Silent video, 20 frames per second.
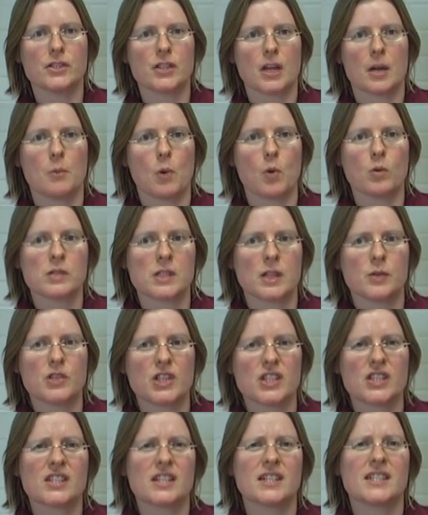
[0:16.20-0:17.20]
also
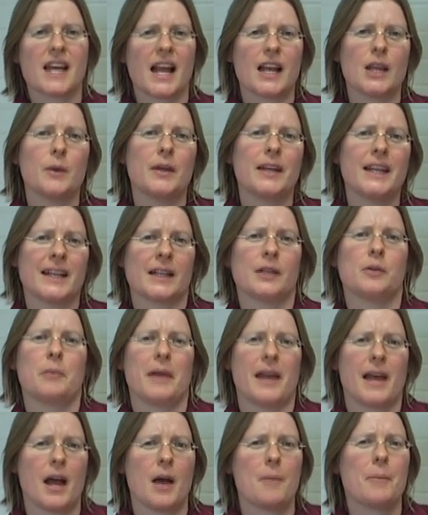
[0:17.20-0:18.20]
just to tell you a little
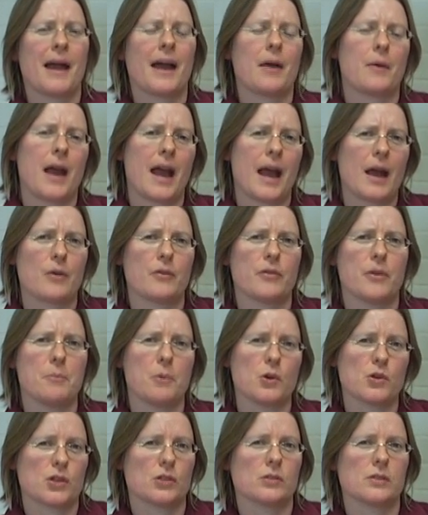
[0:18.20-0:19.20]
bit about how the
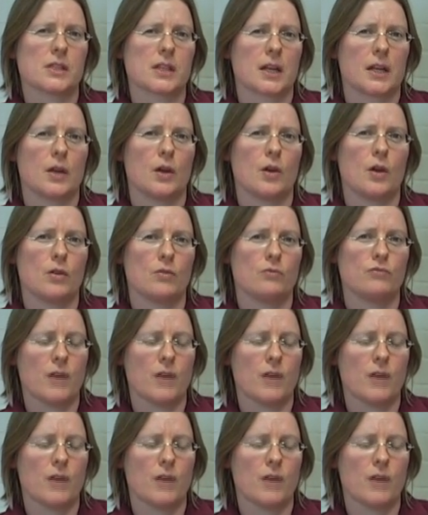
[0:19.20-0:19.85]
module's going to